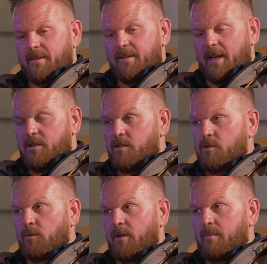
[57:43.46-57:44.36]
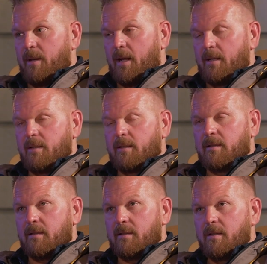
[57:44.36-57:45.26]
that's joy, man. I think
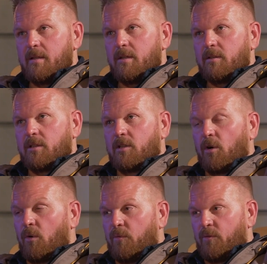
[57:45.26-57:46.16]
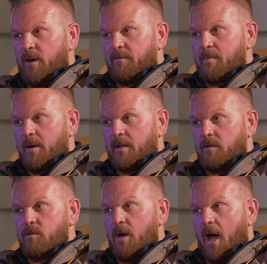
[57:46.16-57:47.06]
the goal for everybody
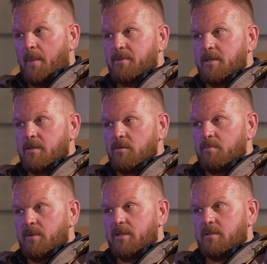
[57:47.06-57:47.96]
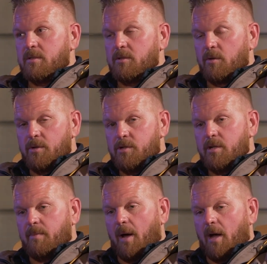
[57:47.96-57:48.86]
who hops into business
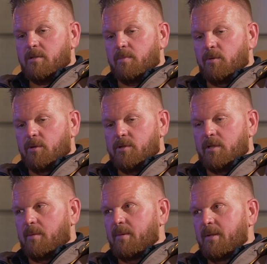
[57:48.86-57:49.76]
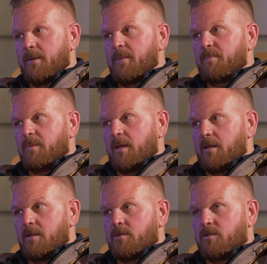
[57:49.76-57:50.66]
ownership, entrepreneurship,
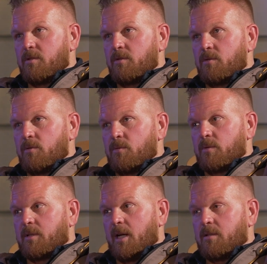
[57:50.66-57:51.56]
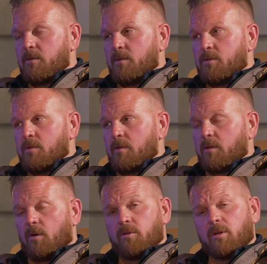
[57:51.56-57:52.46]
is to get to a certain
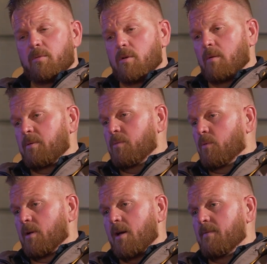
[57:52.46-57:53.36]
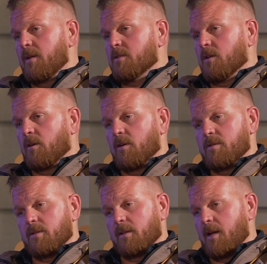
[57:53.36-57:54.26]
goal. Don't get me wrong. People want to have nice
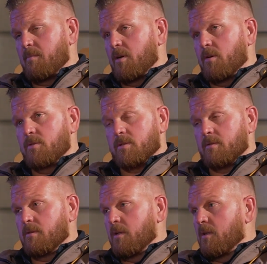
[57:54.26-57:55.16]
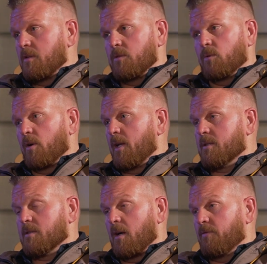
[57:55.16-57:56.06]
cars and Lambos and do all that
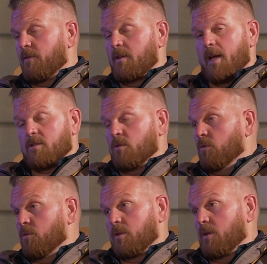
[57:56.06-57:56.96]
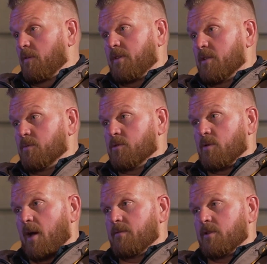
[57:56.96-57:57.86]
stuff, and that's cool, if that's what
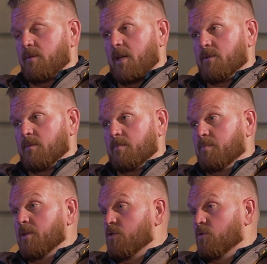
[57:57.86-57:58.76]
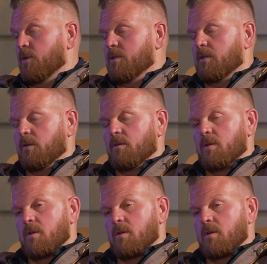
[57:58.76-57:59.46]
drives you and that's what brings joy to you.